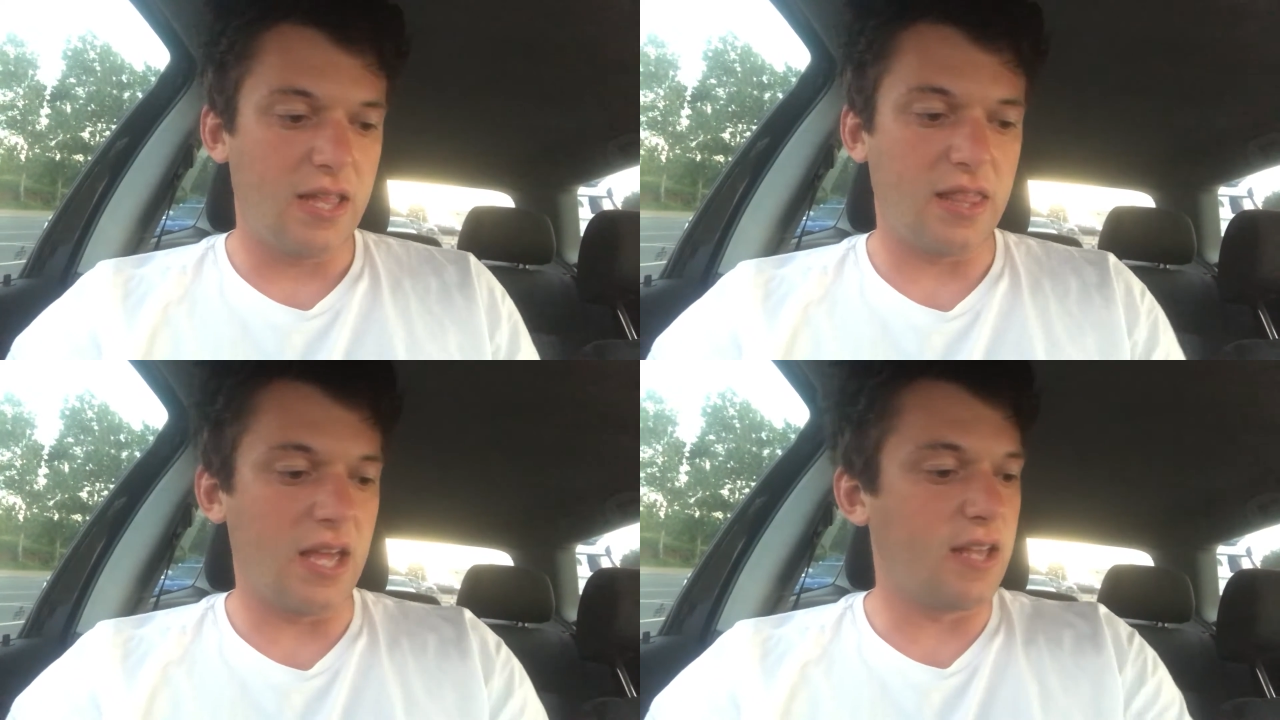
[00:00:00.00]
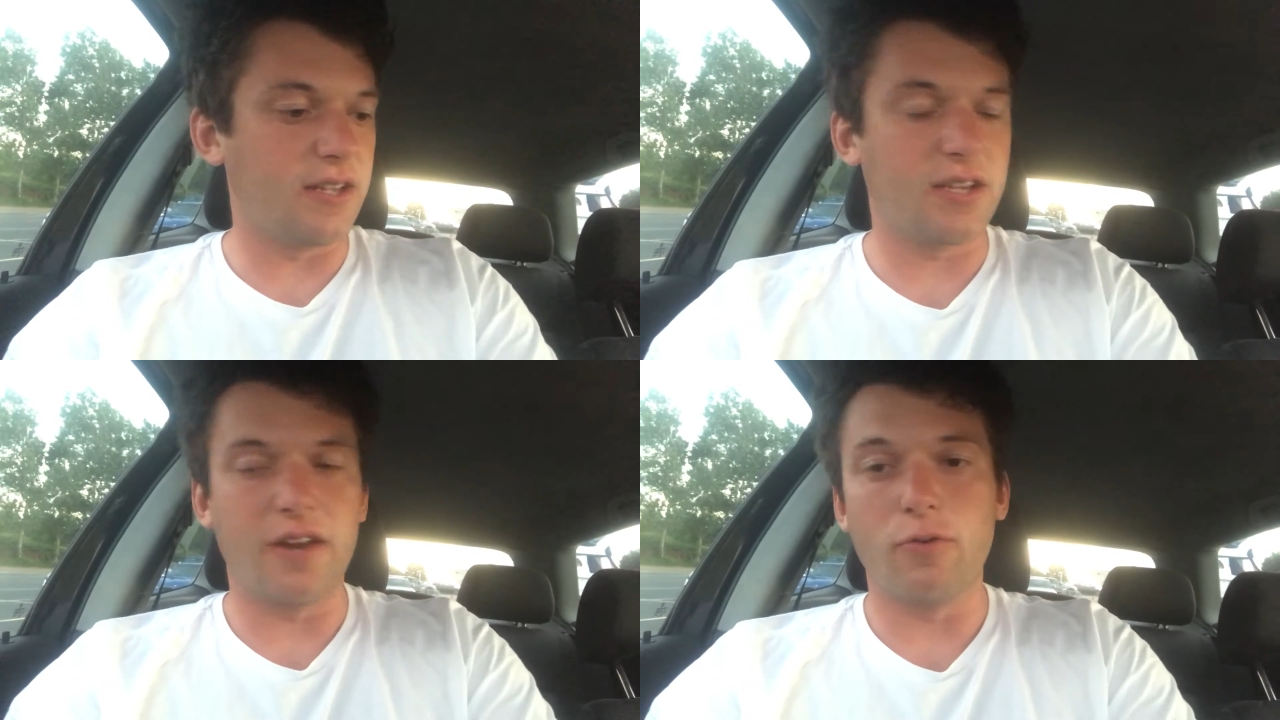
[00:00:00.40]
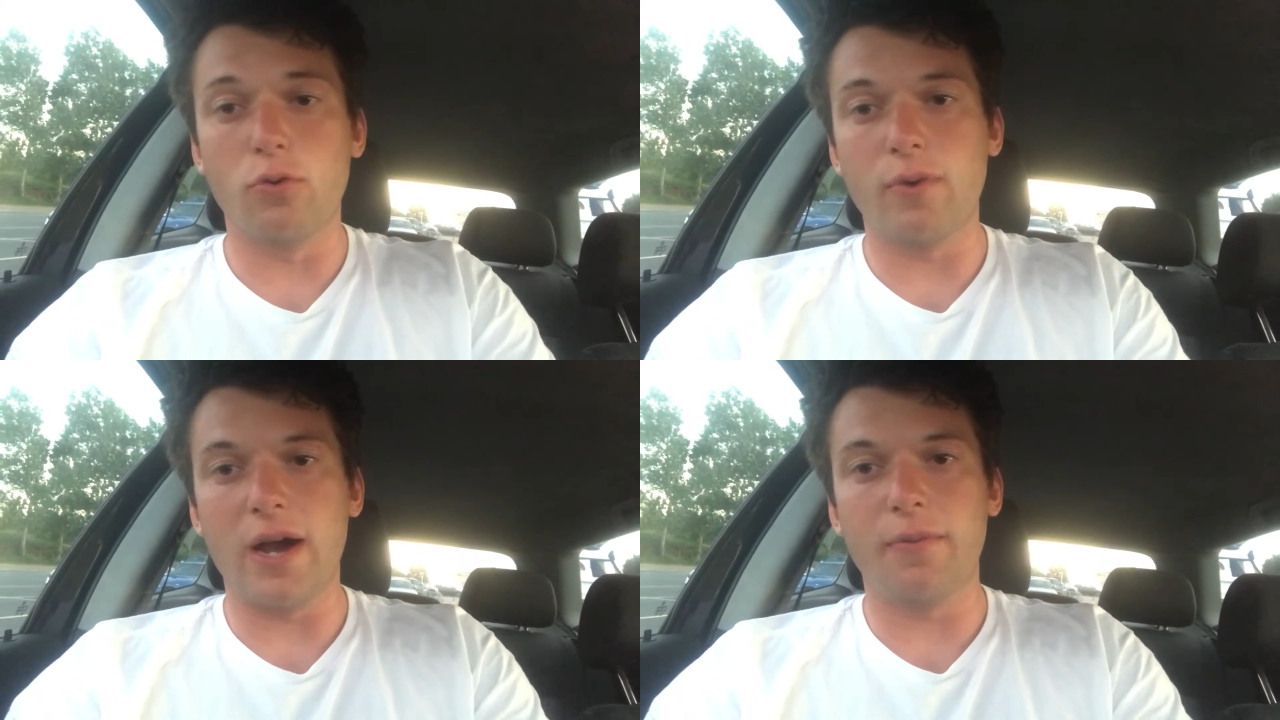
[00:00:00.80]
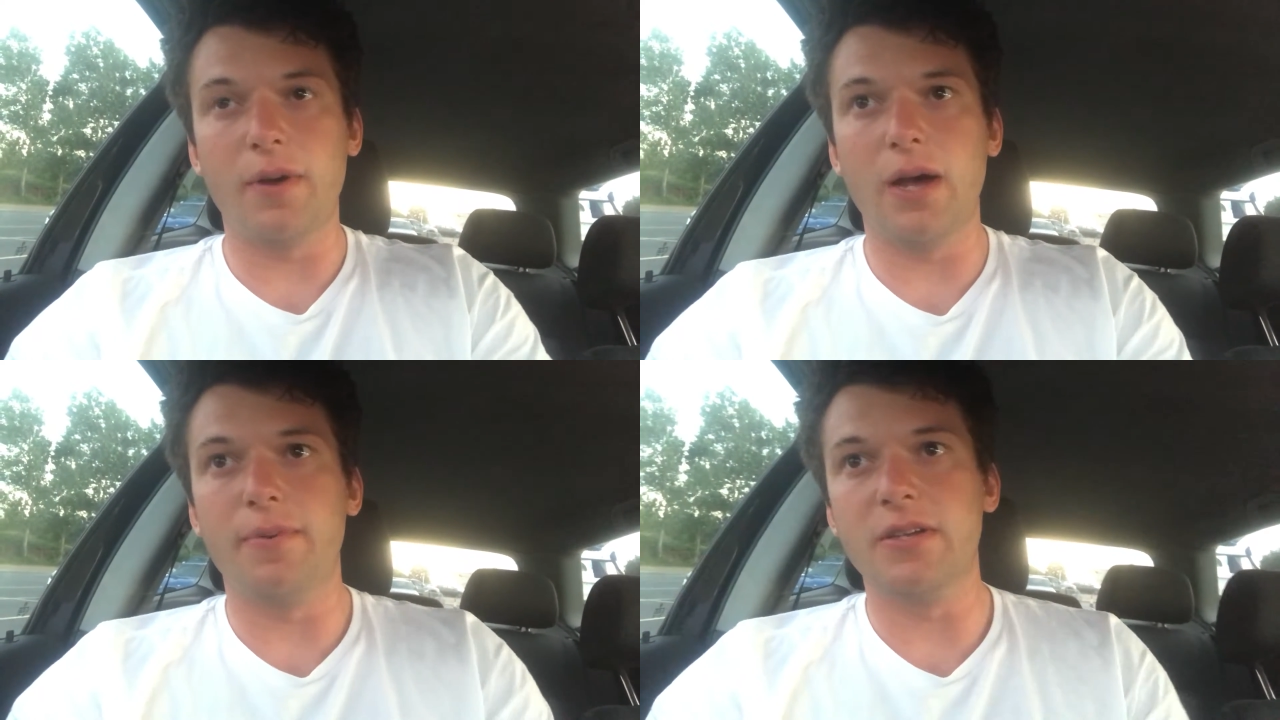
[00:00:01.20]
They're kind of all round
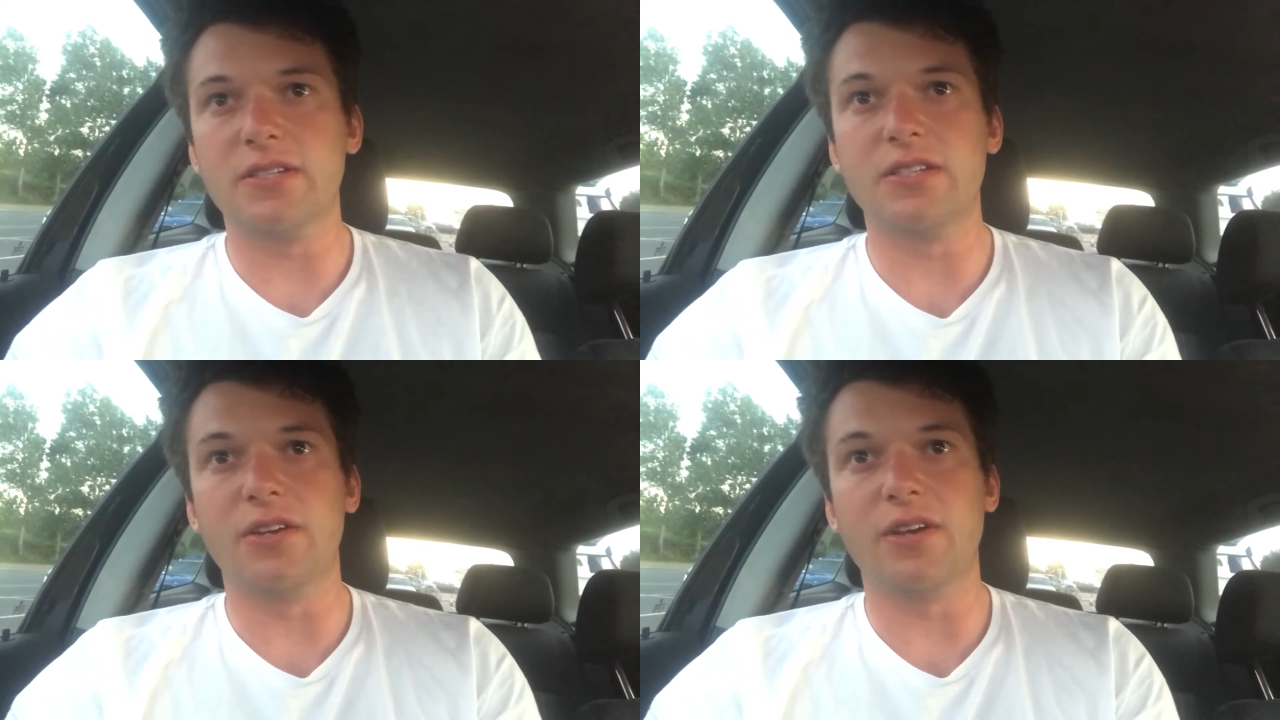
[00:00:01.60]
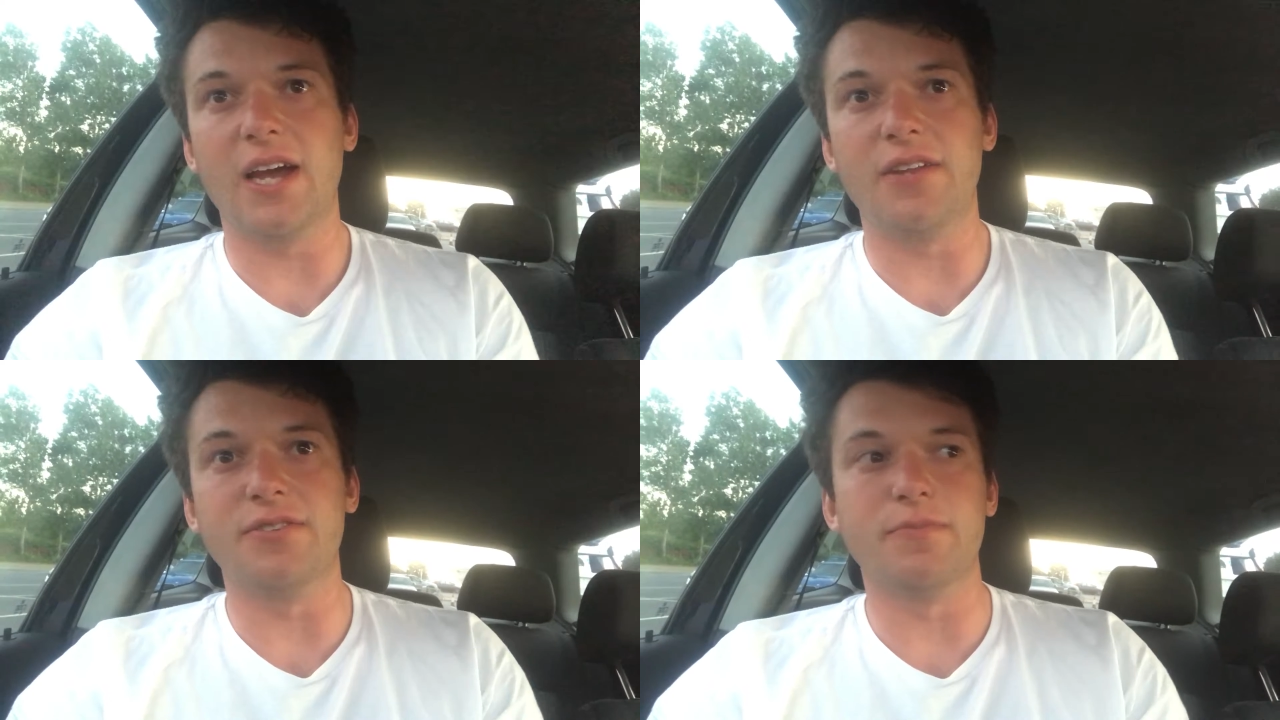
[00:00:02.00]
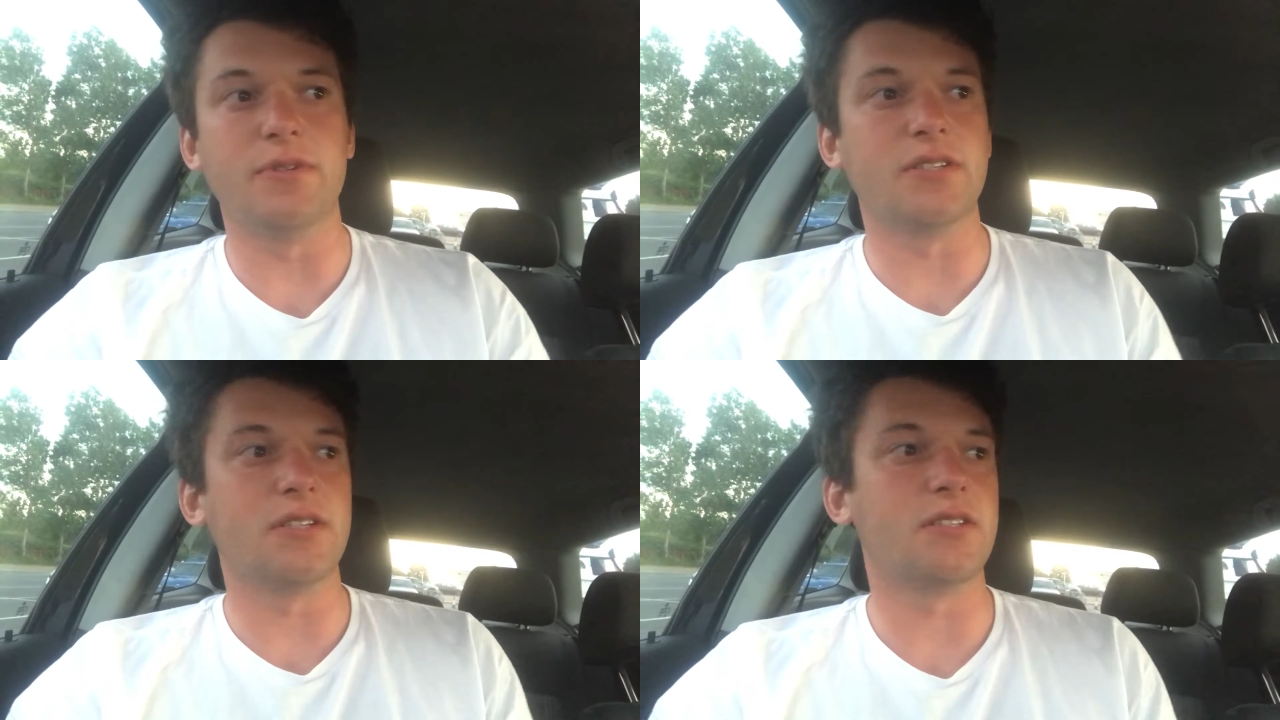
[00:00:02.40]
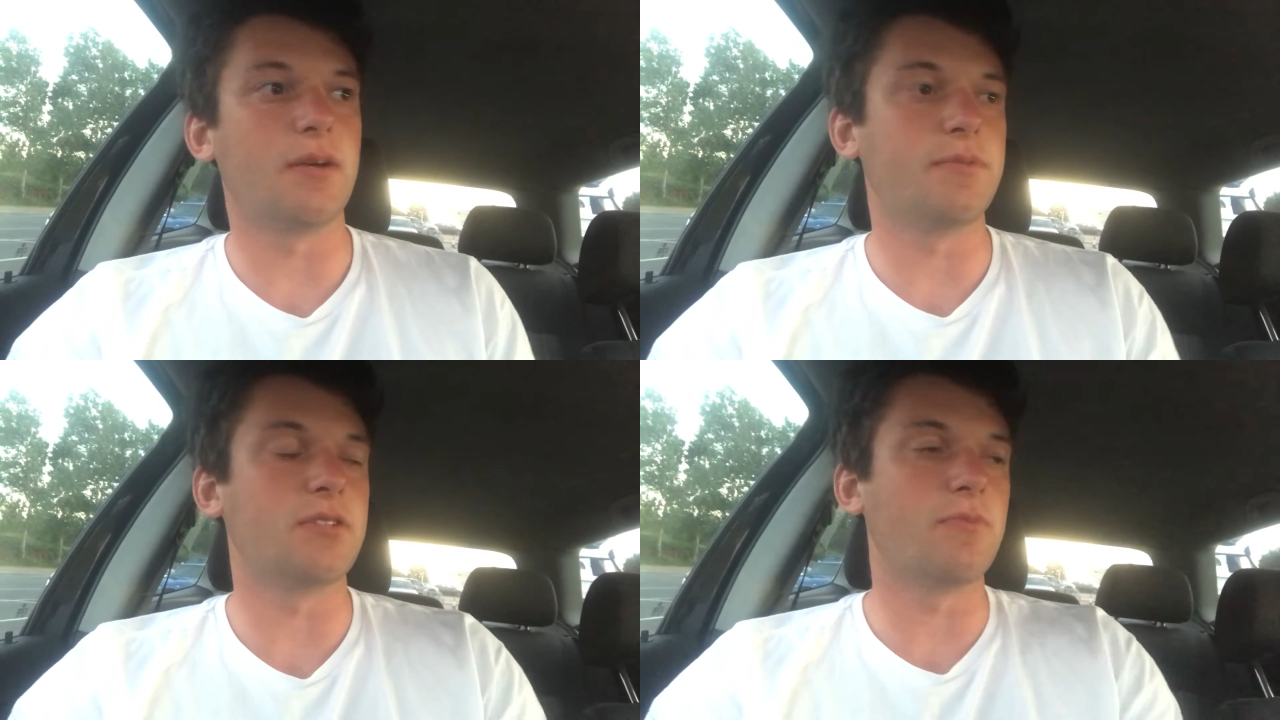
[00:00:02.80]
purpose, so you can use them as
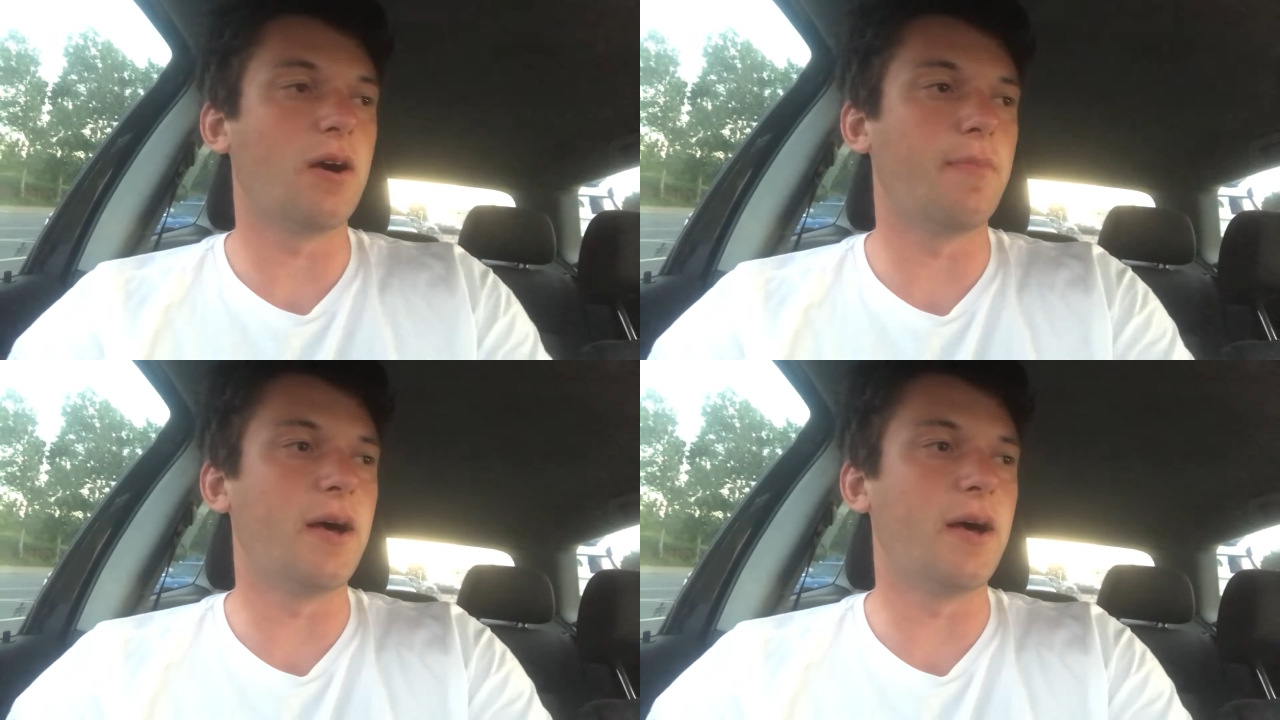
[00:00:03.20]
sups as well.